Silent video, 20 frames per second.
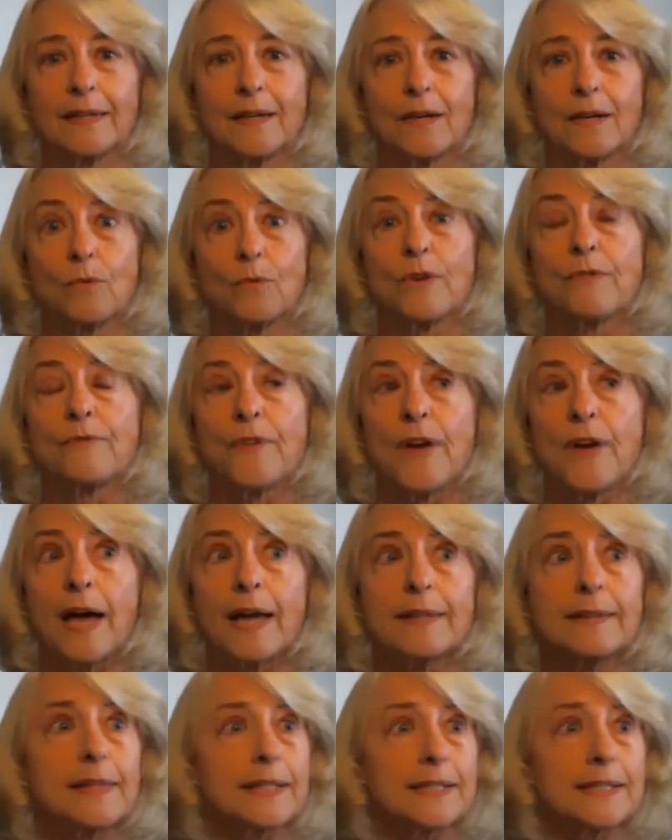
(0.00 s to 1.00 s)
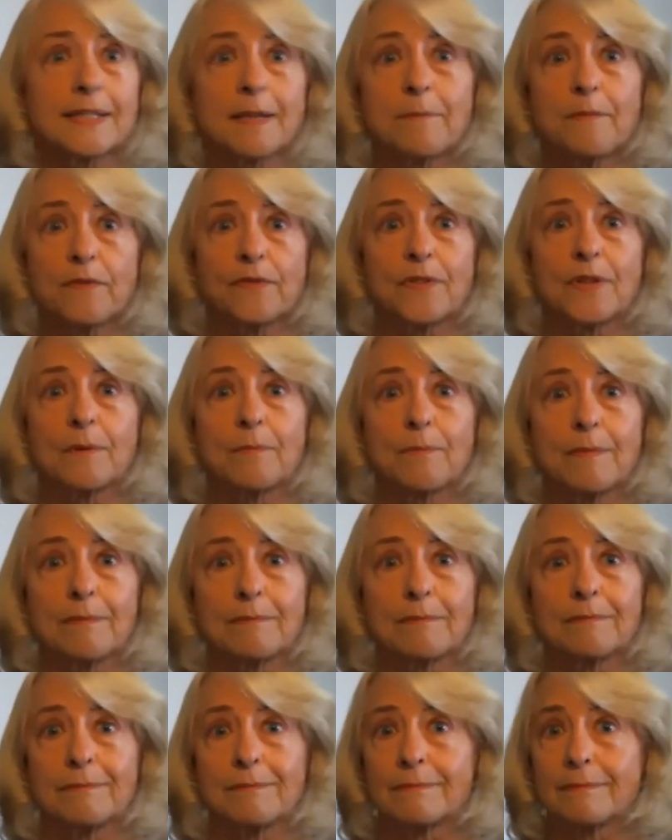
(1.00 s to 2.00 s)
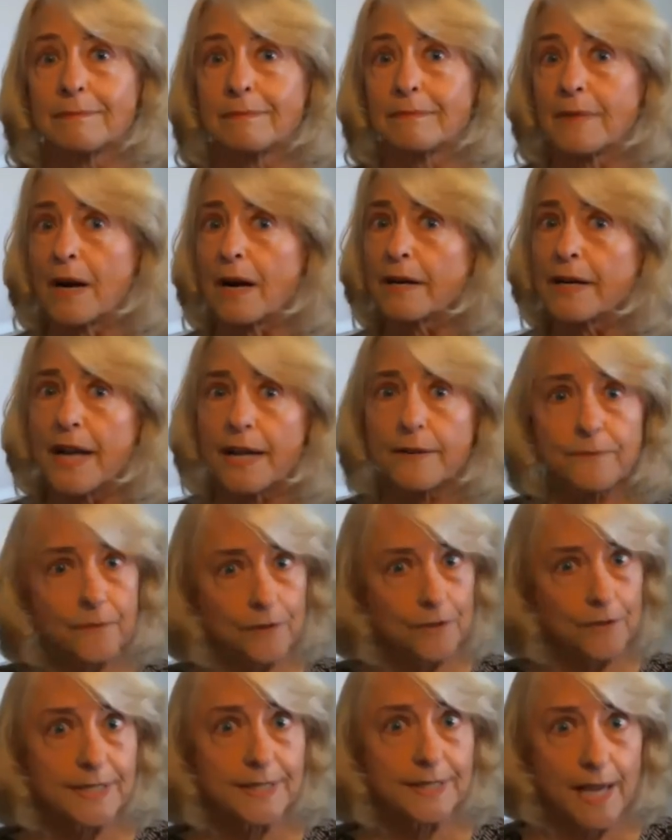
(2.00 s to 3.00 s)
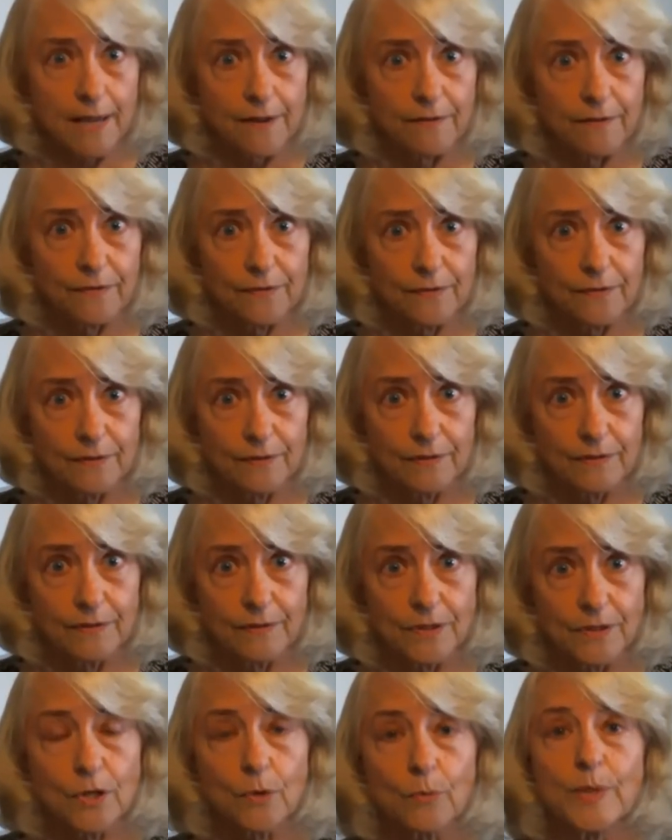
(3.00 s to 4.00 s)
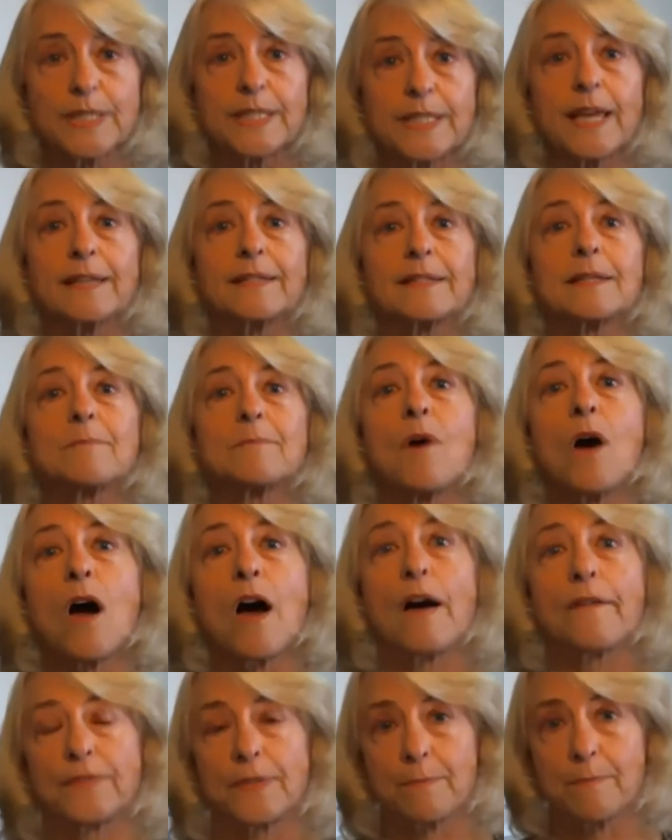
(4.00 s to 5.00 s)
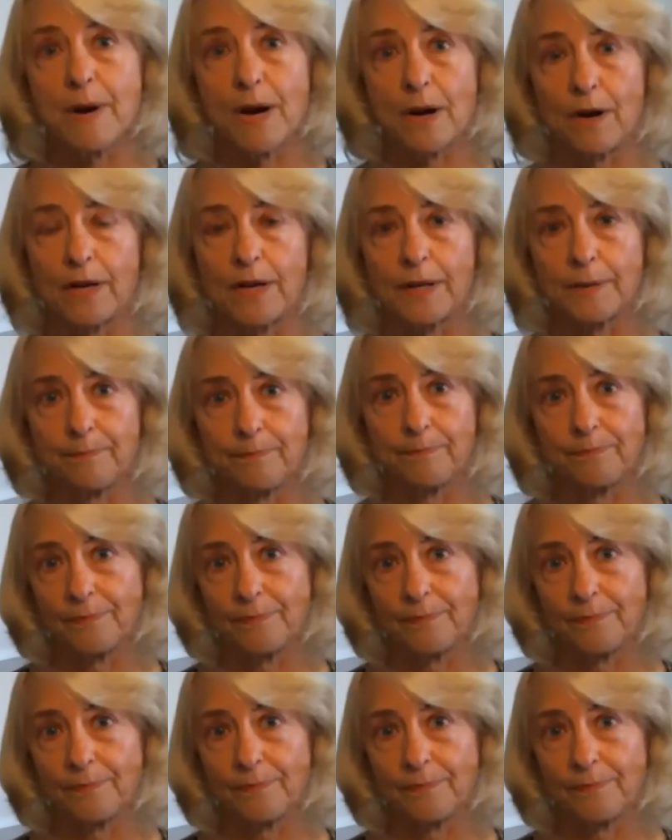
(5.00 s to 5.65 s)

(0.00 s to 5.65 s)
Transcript: we find that some of them are not very safe. So we take them off the market.